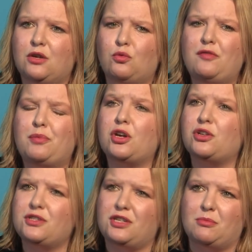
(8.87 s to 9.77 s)
We've put
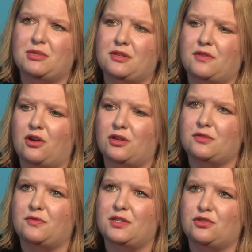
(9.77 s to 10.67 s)
consumers at the
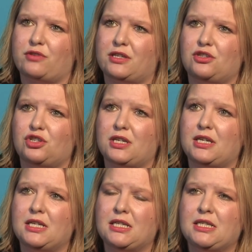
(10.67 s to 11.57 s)
heart of this strategy.